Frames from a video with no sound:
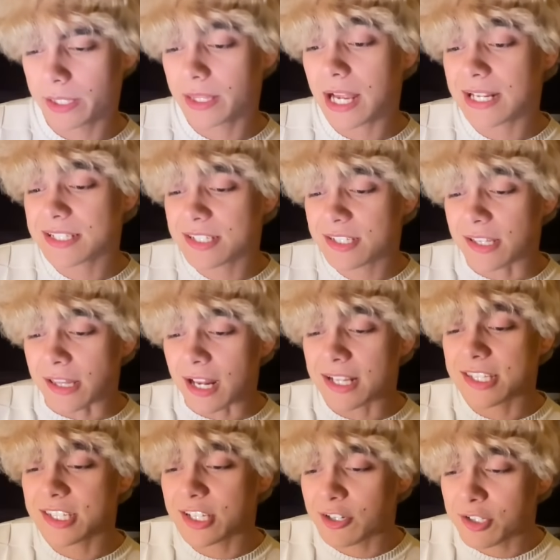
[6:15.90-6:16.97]

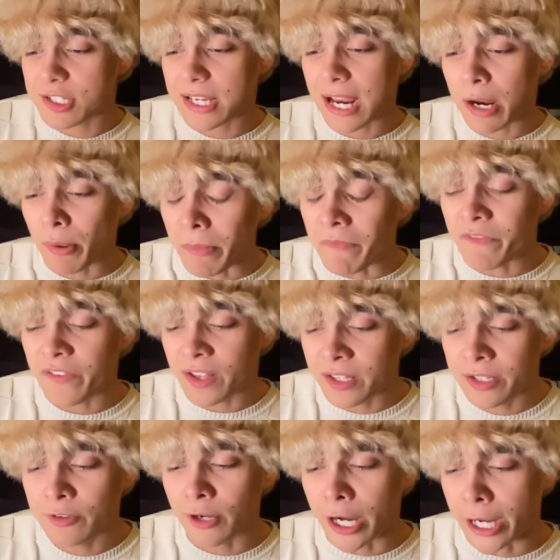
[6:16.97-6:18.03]
that's seriously how I'm
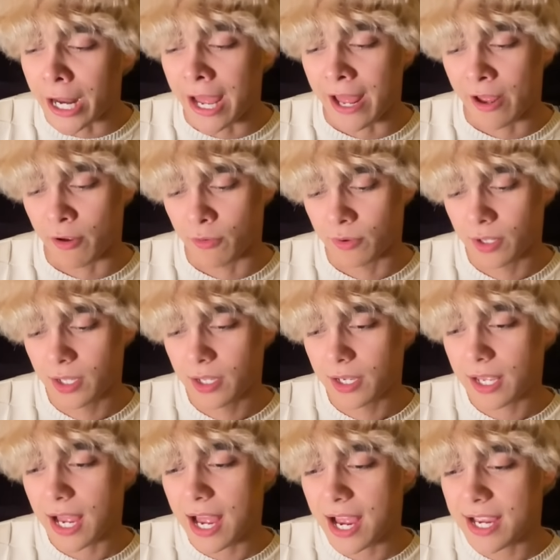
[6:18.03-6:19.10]
feeling right now.
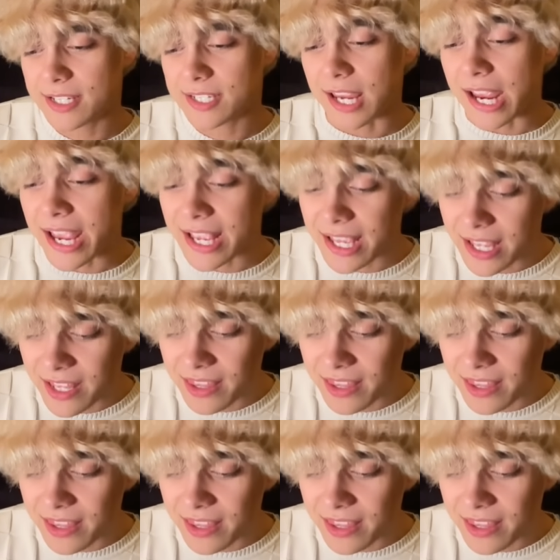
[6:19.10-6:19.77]
Guys, hang in